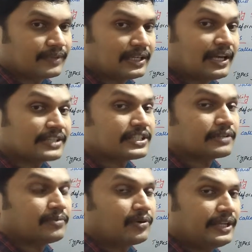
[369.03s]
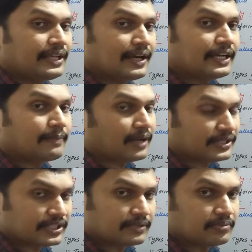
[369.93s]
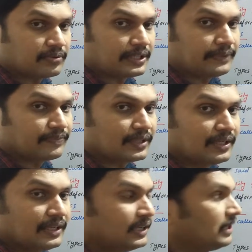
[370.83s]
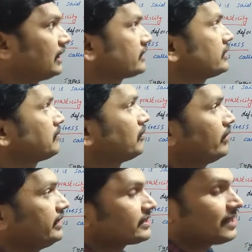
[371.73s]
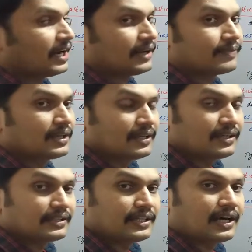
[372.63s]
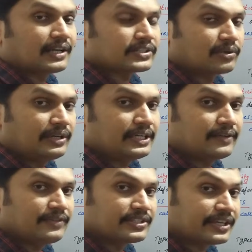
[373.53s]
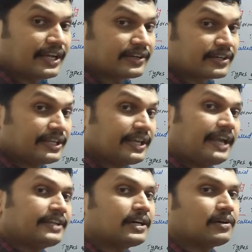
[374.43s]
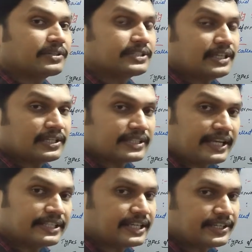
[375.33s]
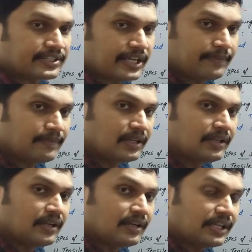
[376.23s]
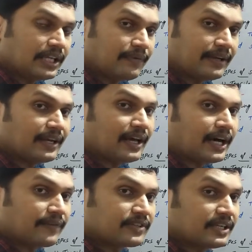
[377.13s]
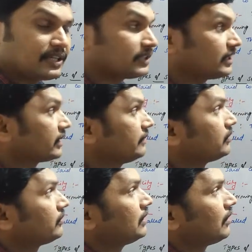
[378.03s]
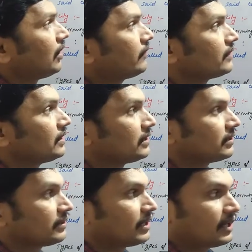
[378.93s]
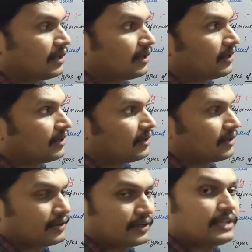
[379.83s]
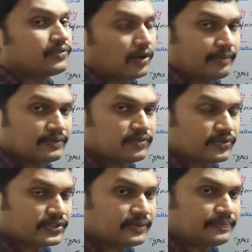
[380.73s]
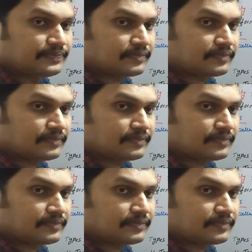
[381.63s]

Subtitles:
Elastic body and plastic body. Elastic bodies are the solid which can regain the original size and shape even after the removal of the deforming force.